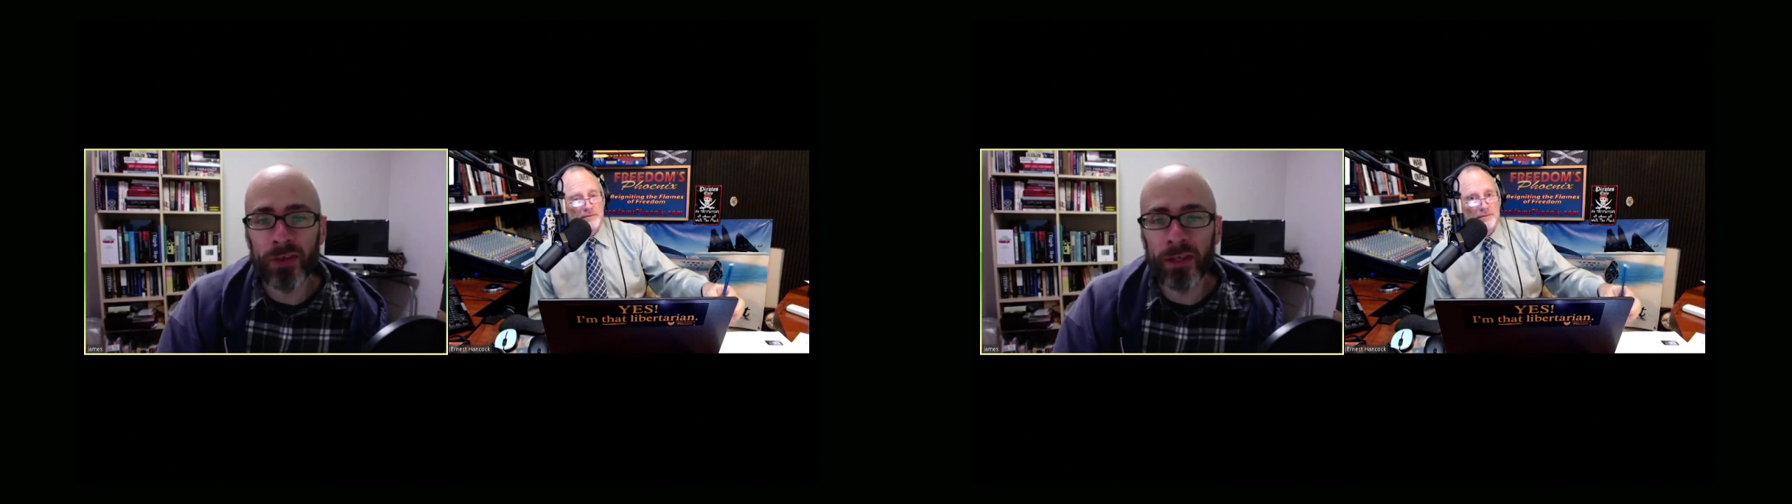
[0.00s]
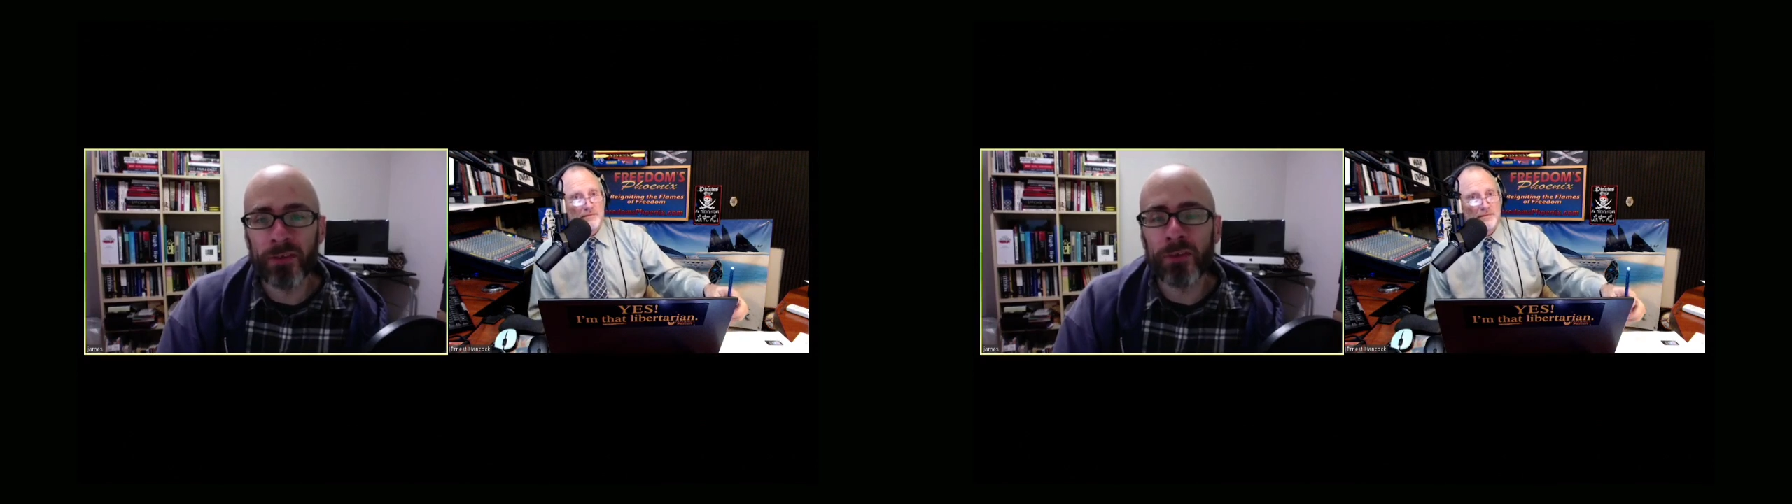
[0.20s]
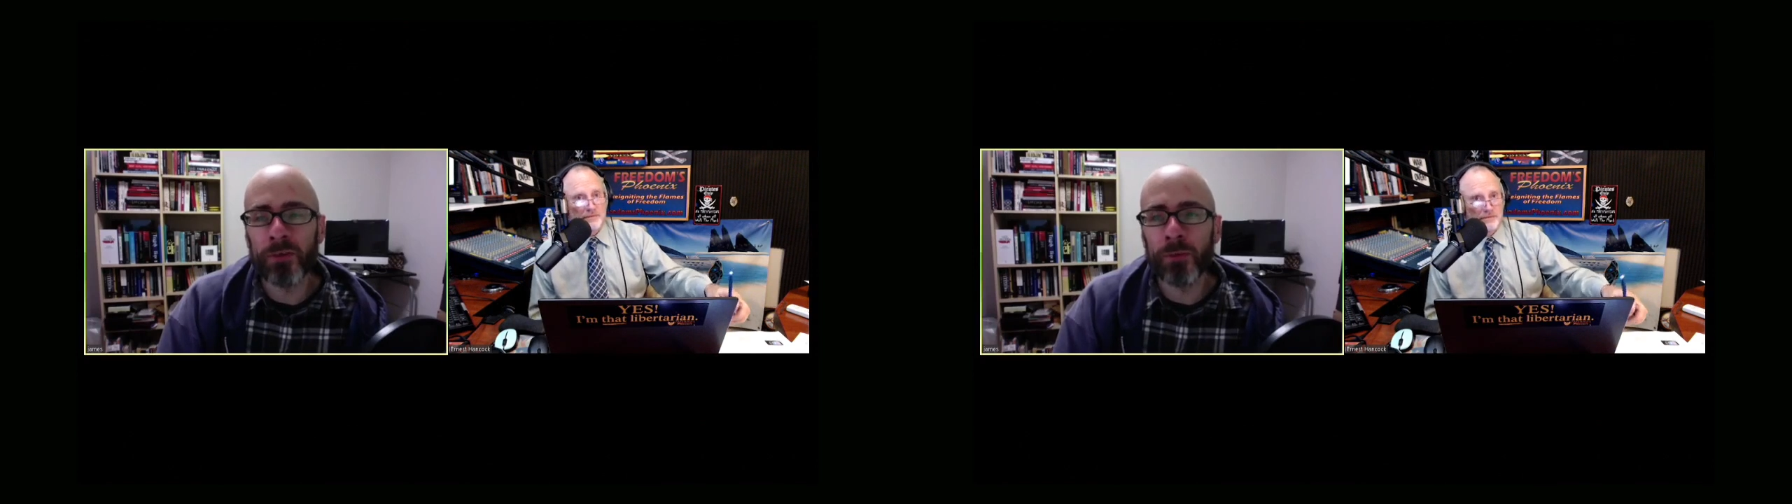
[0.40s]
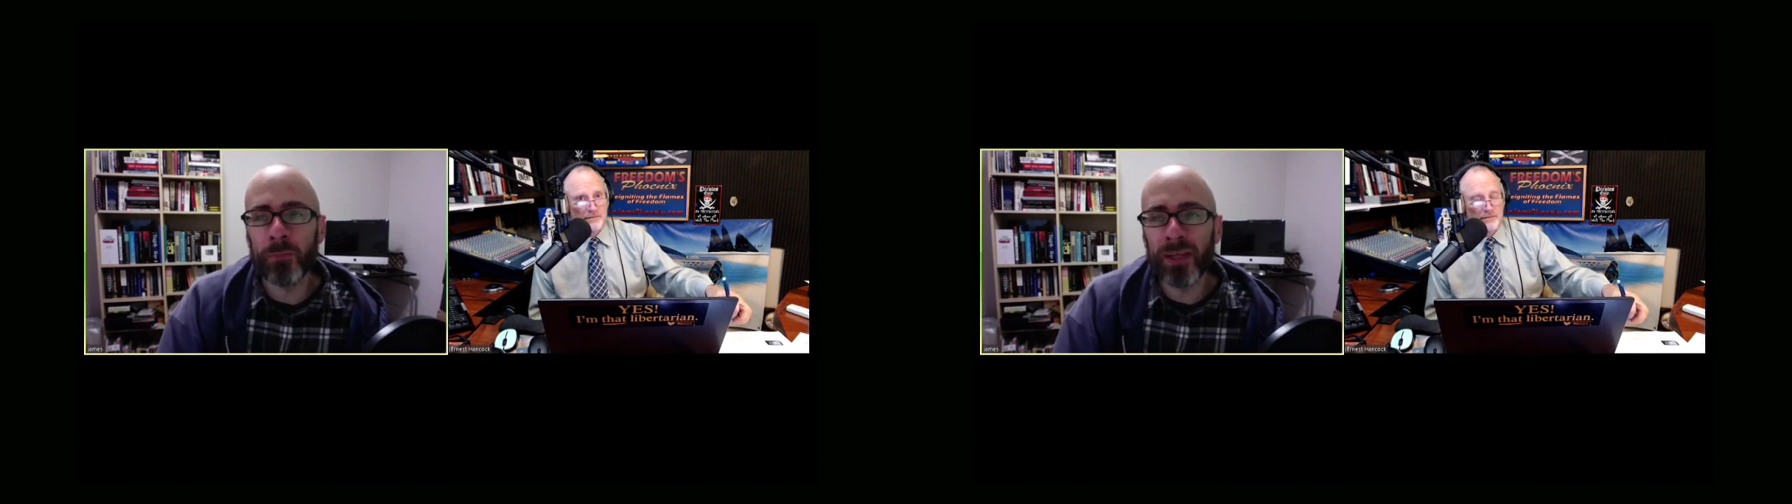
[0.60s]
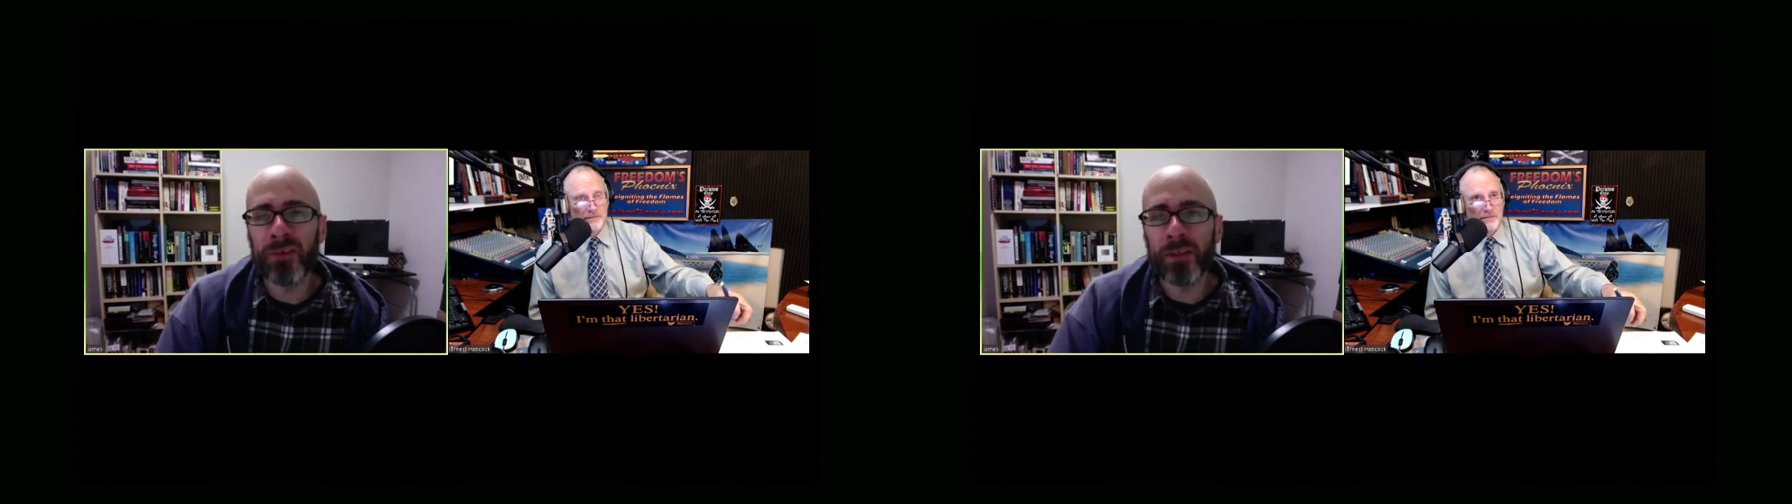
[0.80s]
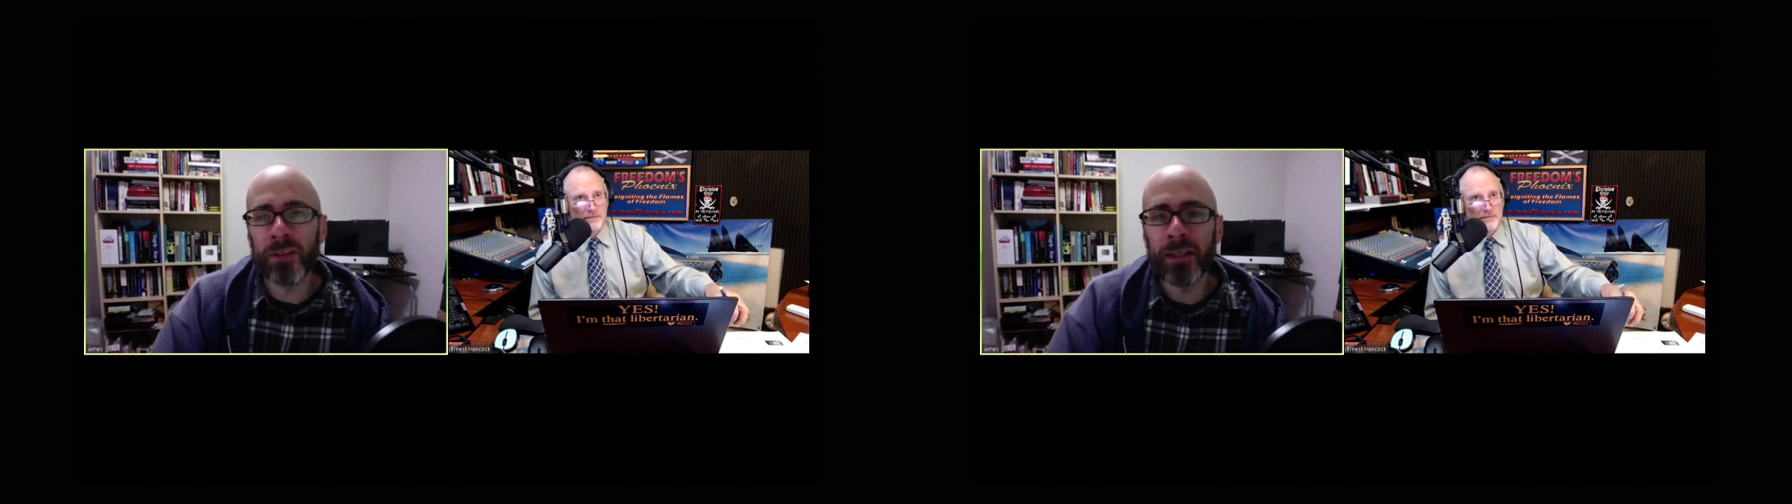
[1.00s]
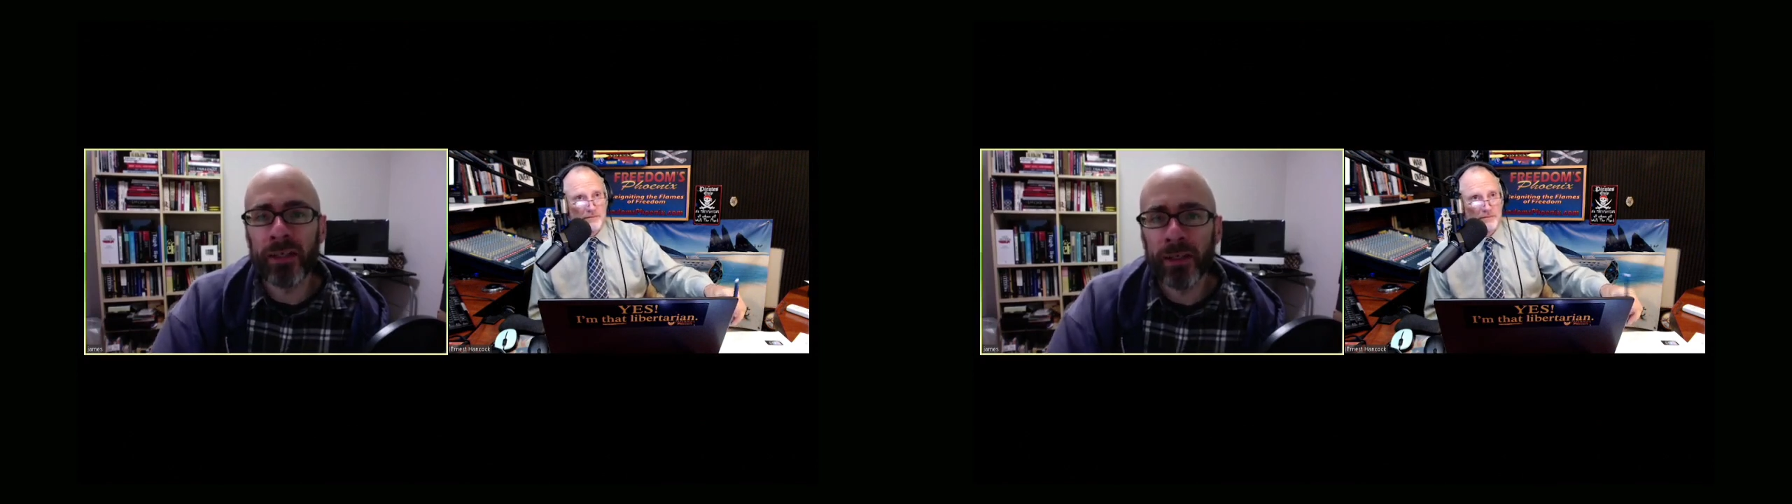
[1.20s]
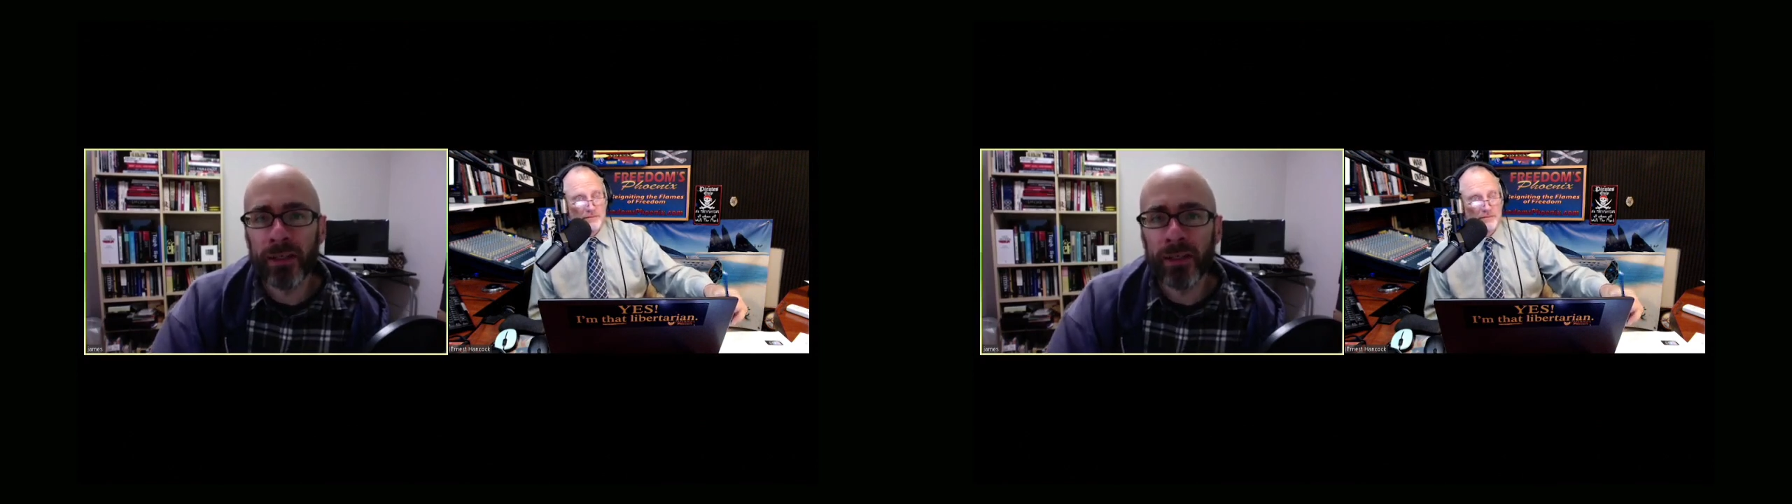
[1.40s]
is to basically